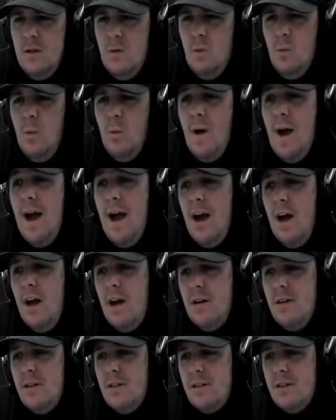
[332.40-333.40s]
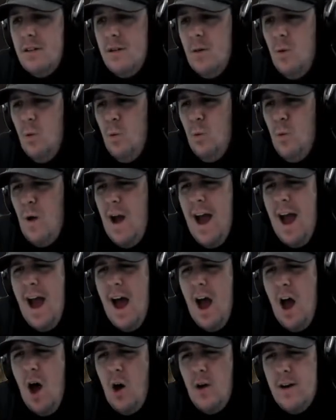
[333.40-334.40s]
Wow.
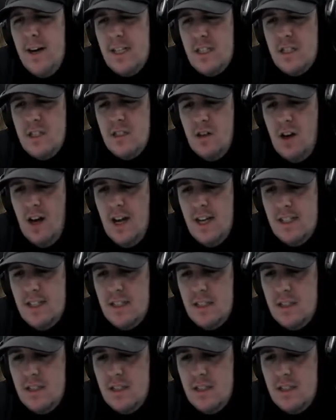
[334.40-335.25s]
Wow, that's nice.